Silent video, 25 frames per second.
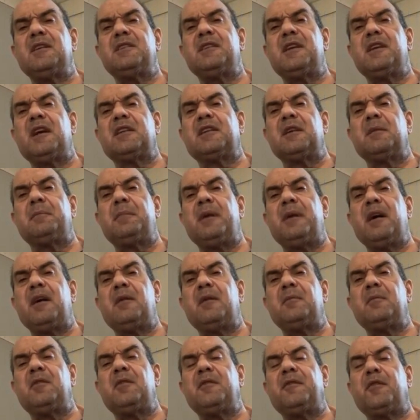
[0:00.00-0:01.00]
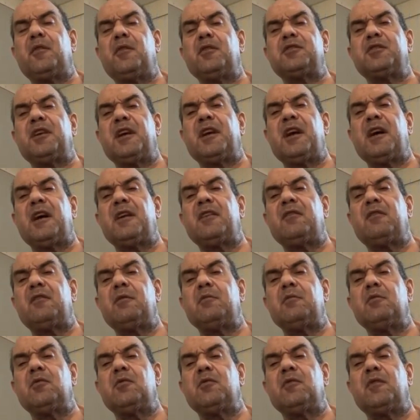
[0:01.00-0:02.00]
Doctor Baum, unfortunately, had to
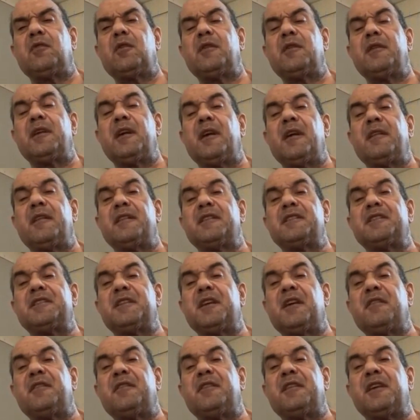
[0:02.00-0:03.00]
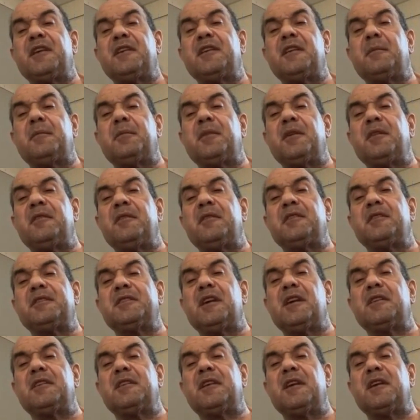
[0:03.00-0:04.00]
remove all the other stuff that the previous
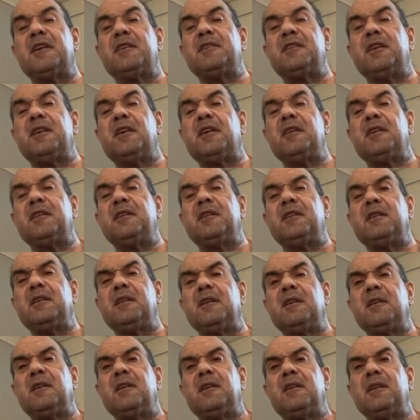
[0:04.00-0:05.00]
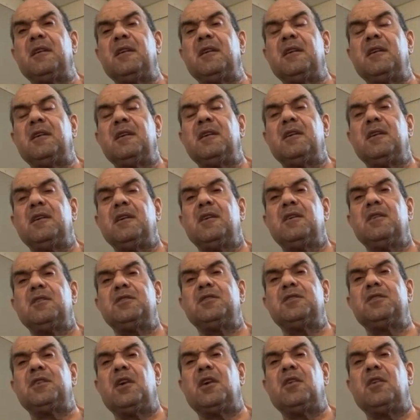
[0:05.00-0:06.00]
doctor had done.
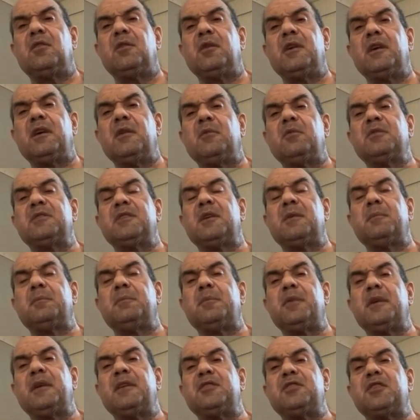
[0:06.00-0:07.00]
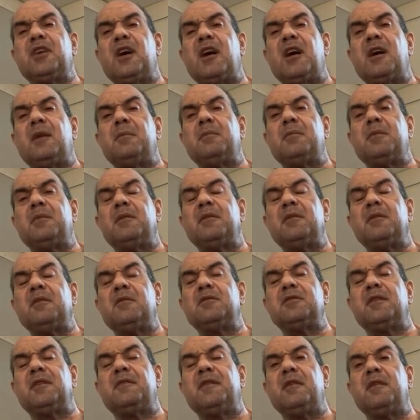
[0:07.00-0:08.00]
So it was a big job. It
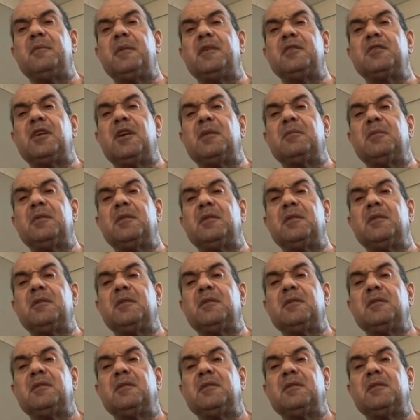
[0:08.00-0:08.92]
was a very big job.